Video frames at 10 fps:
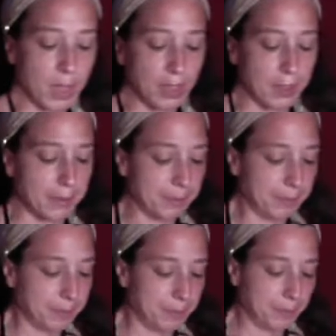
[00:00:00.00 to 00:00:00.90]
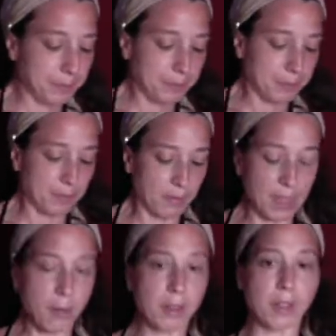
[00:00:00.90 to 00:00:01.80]
Good.
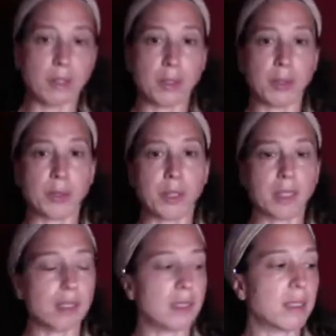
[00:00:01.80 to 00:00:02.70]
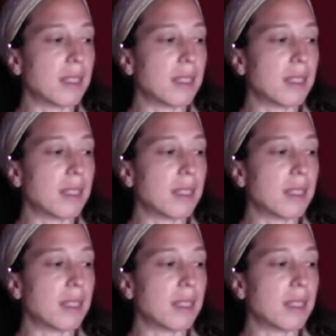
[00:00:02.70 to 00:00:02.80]
Now we're going to do a little